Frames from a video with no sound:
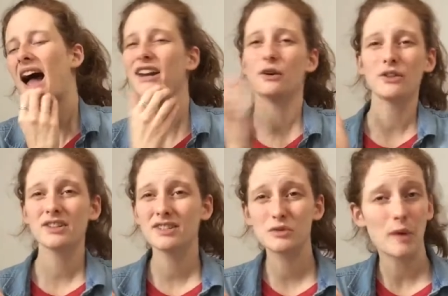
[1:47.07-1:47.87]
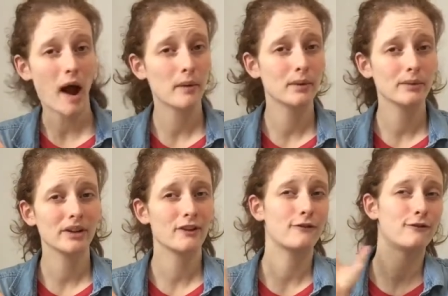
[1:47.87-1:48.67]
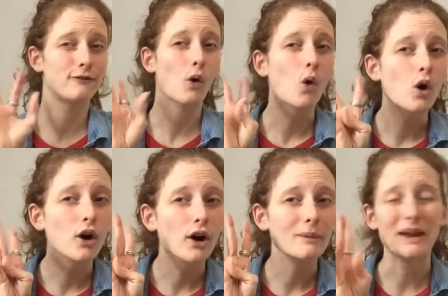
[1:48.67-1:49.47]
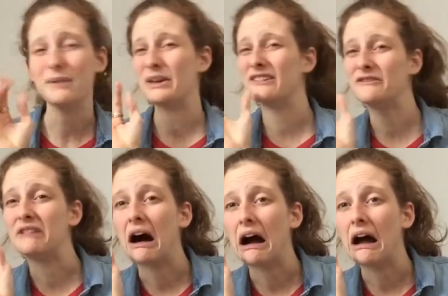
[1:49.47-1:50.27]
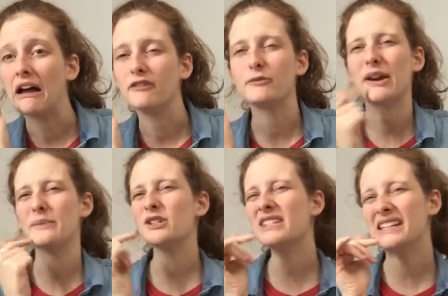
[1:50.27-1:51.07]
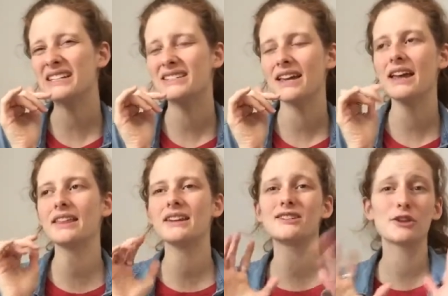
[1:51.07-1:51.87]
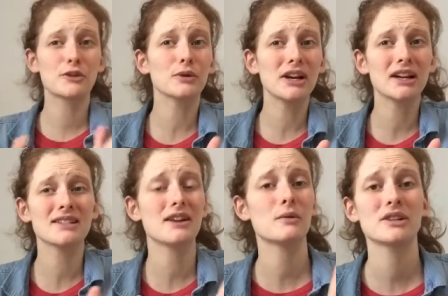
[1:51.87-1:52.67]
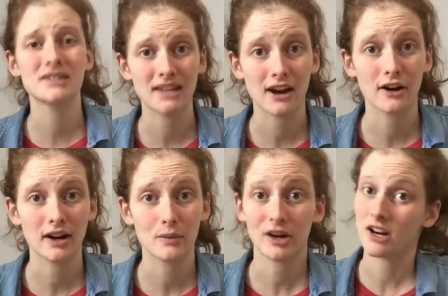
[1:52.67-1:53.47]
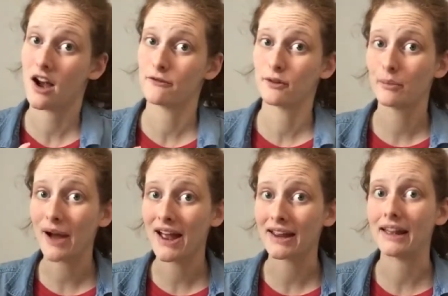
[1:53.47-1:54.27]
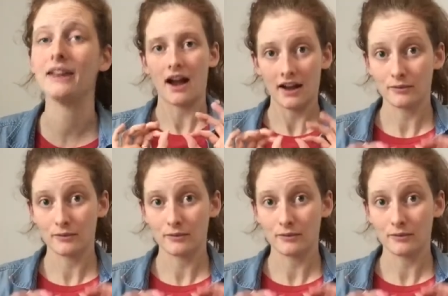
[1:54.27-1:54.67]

I know this is probably a four, maybe a five, but I'm just gonna say that it's a three because I don't wanna scare anybody off from buying it.